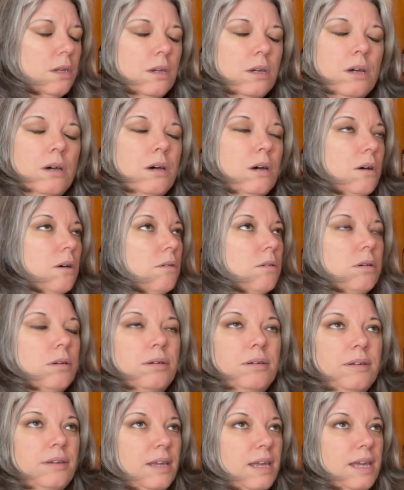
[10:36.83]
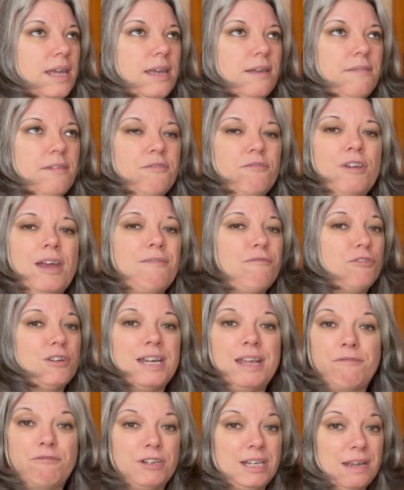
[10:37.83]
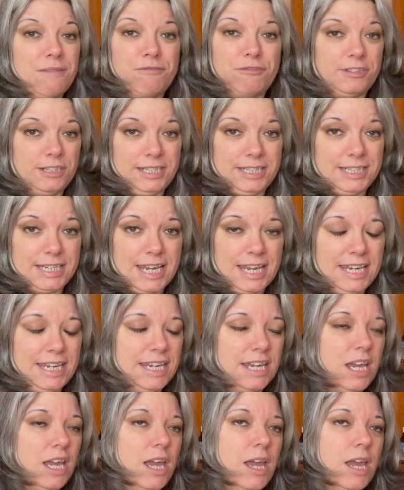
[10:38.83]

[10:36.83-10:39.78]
forever and ever and ever and a day.